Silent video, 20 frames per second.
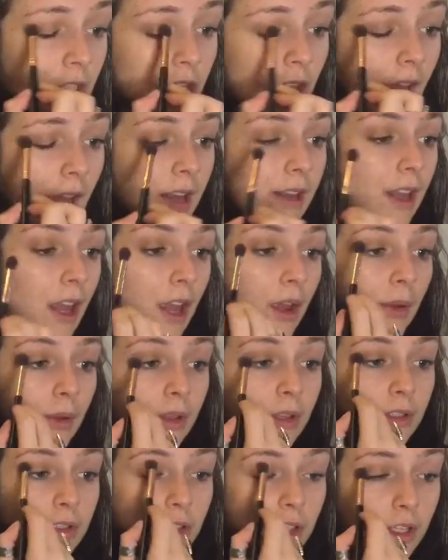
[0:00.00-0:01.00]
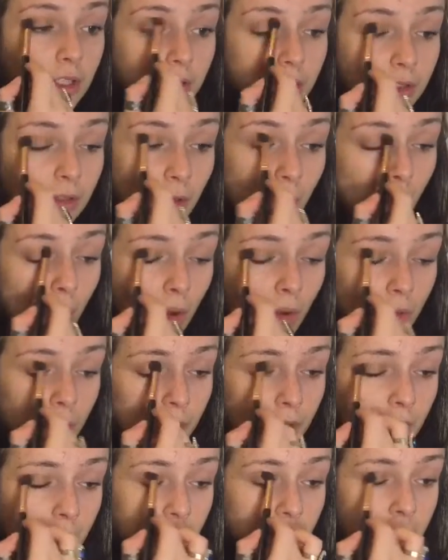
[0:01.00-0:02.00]
Shadow just
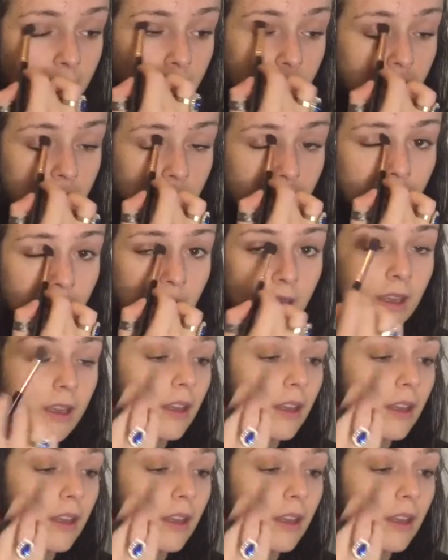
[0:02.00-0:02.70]
on the,